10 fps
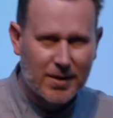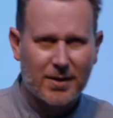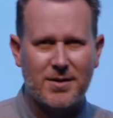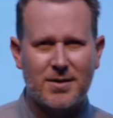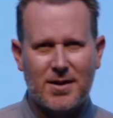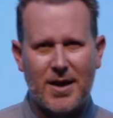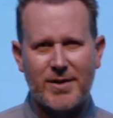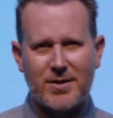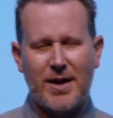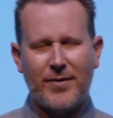this? This
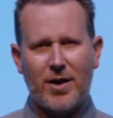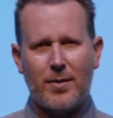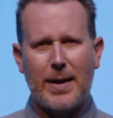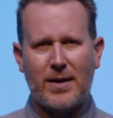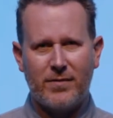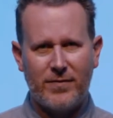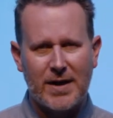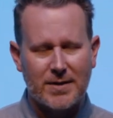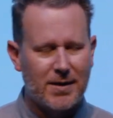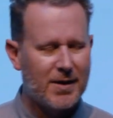cat's going to have to go back to the
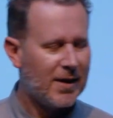vet.